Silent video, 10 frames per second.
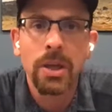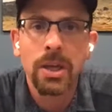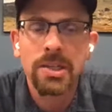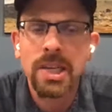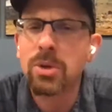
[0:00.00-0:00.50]

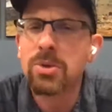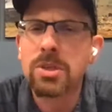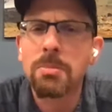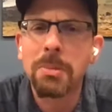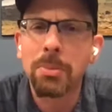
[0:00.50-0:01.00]
Because I know
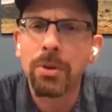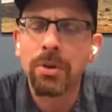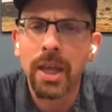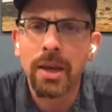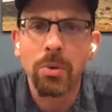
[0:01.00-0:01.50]
some people are
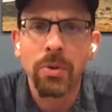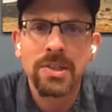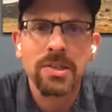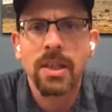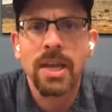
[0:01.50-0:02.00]
like, well,
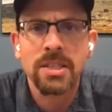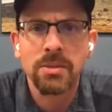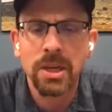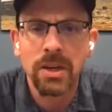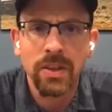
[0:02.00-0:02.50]
that's the last thing
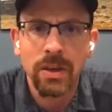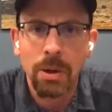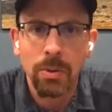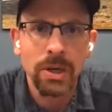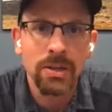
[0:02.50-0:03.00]
we need to think
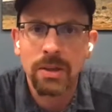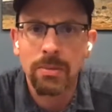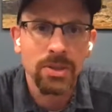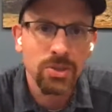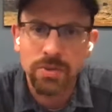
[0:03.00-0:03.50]
about. We need to think
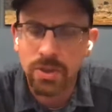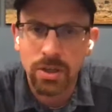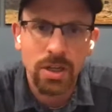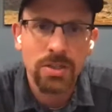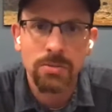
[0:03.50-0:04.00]
about serving your
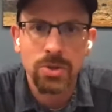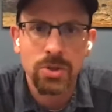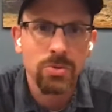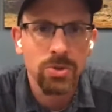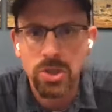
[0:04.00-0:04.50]
customers
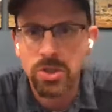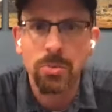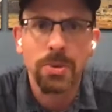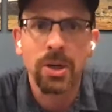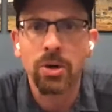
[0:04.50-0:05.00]
because we're just
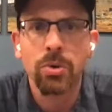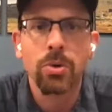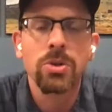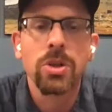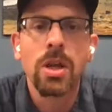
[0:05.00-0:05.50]
opening our
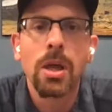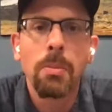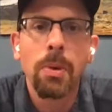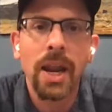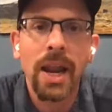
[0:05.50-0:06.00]
doors.
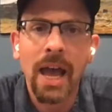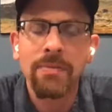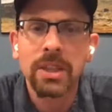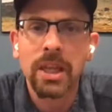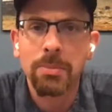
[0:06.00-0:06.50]
But
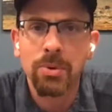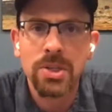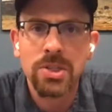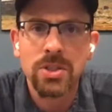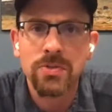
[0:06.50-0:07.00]
having that
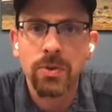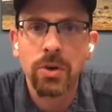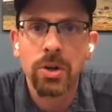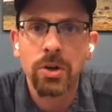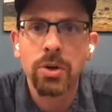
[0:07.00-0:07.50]
presence for
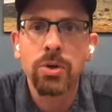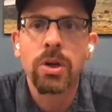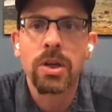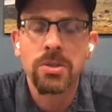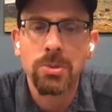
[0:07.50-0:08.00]
your new
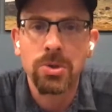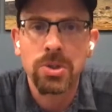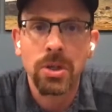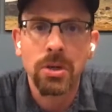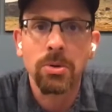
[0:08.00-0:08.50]
customers
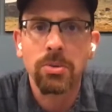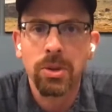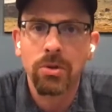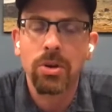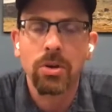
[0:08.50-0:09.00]
is going to be
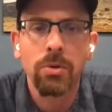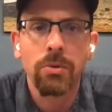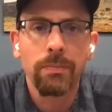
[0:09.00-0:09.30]
really critical.